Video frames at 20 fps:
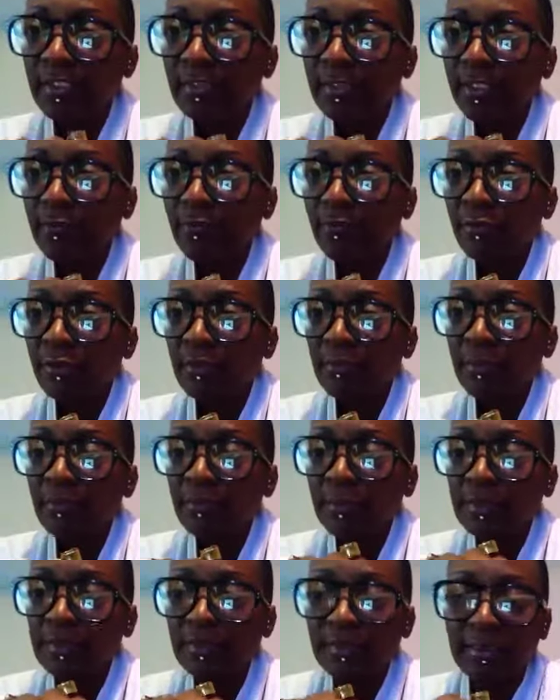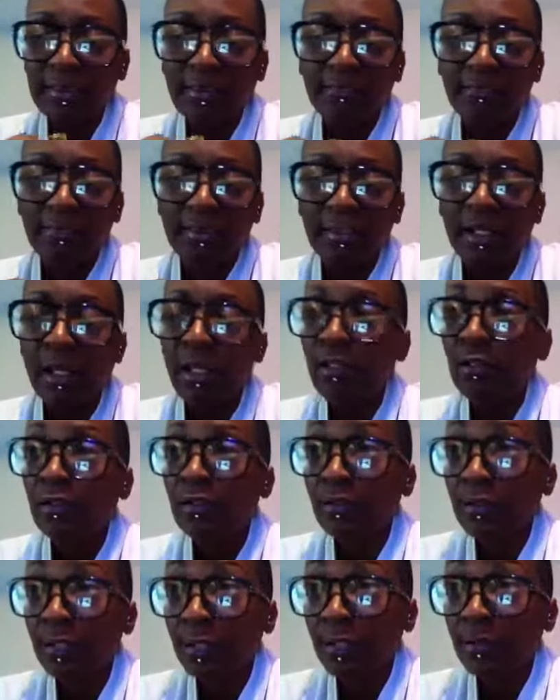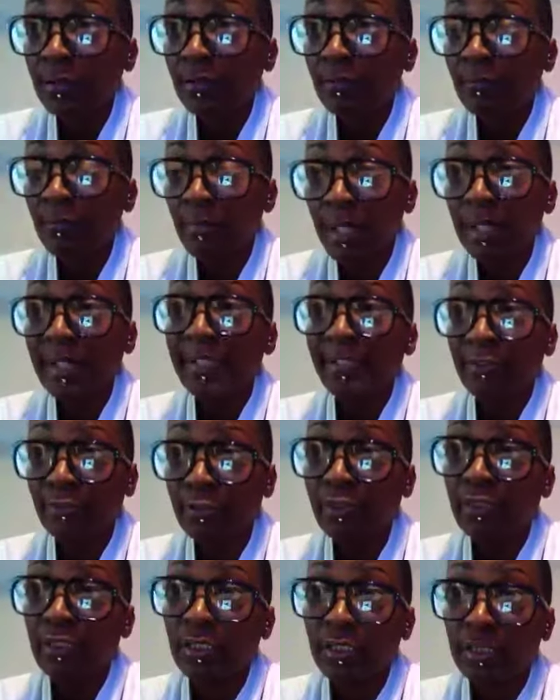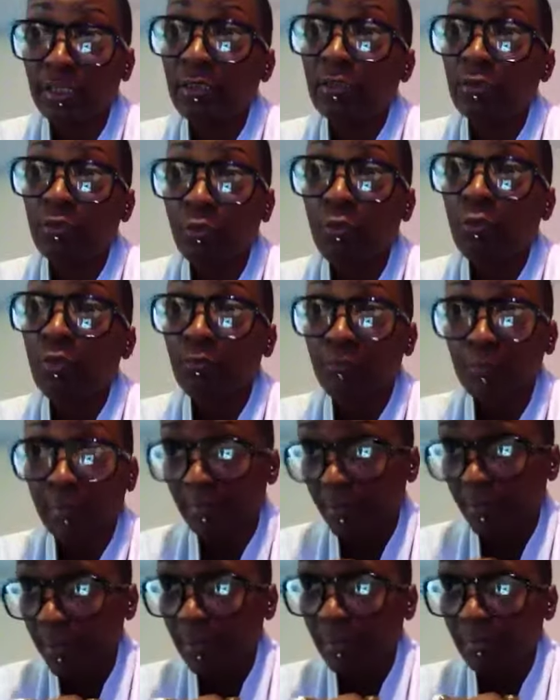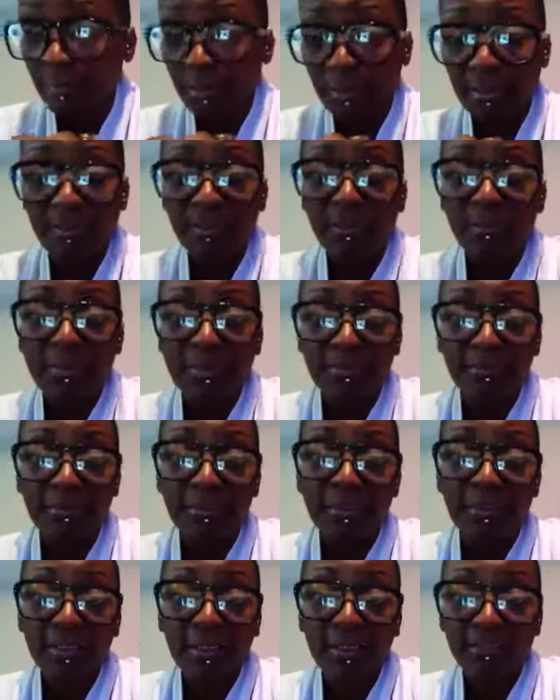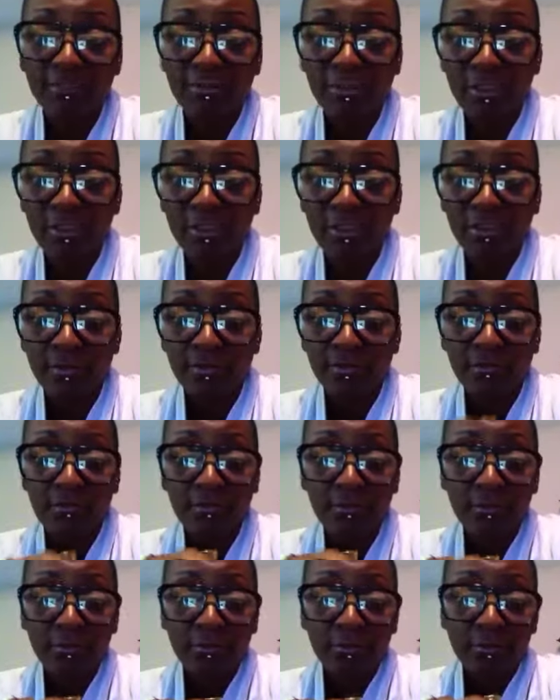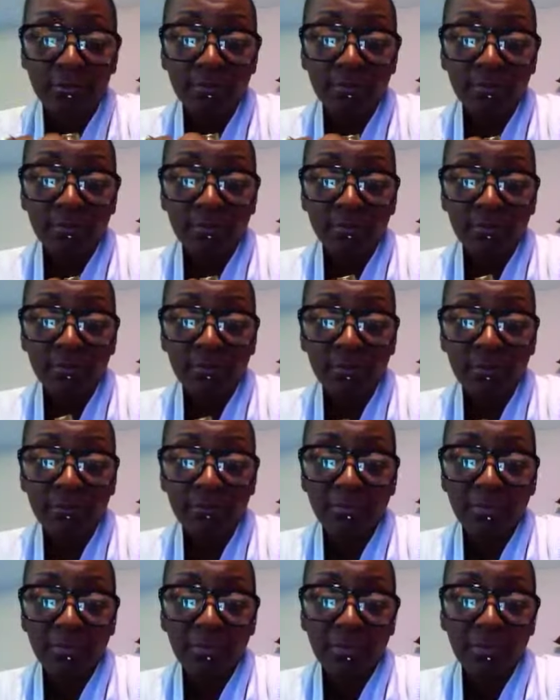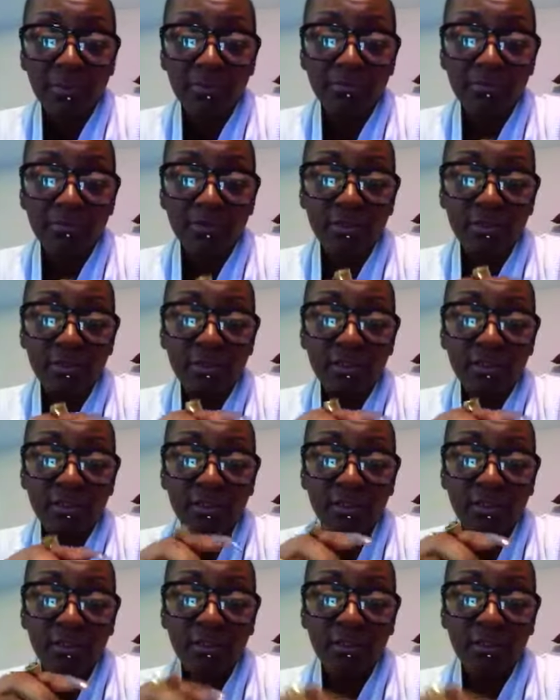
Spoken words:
they're going to be receiving a lot of my energy going with them. And it's going to be some good energy, too. Some good energy.